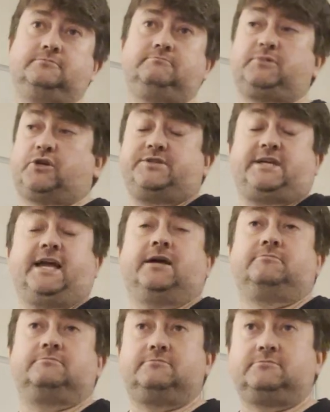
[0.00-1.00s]
Because he can,
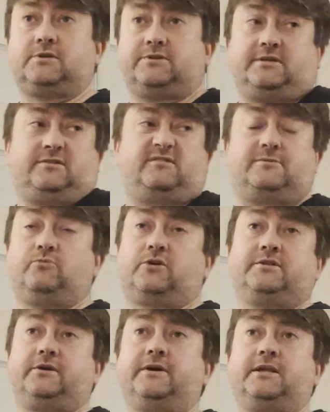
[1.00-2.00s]
because he just didn't
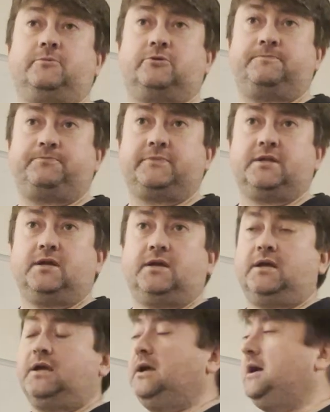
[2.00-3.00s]
want to do it anymore.
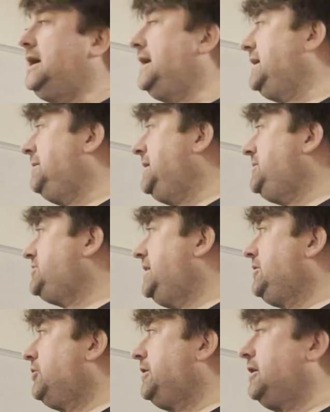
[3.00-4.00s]
And he immediately
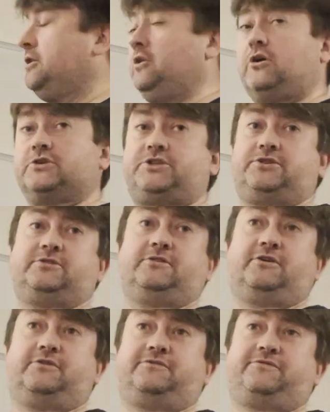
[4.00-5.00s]
got a lot
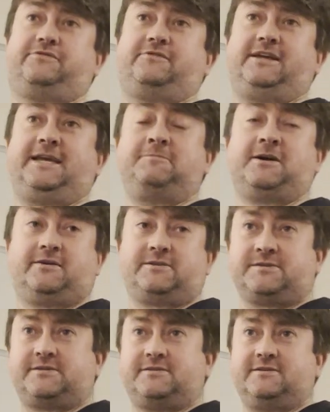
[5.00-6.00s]
of
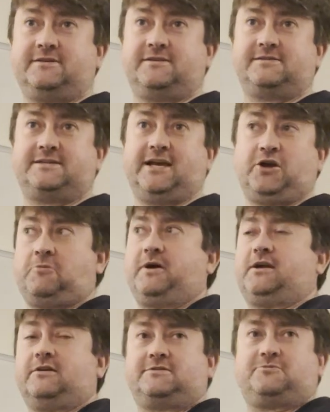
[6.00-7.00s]
emails saying, oh my
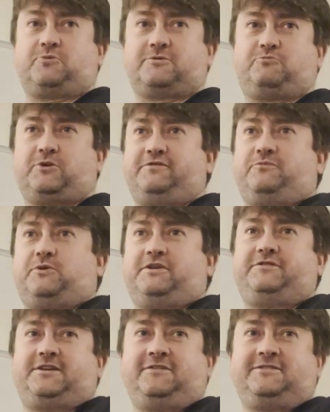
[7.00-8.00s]
God, what
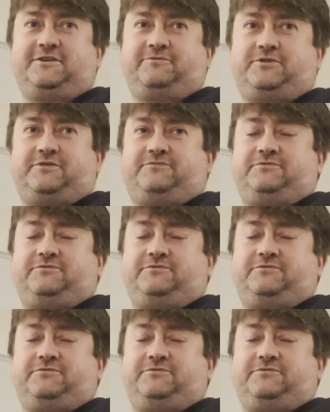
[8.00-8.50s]
have you done?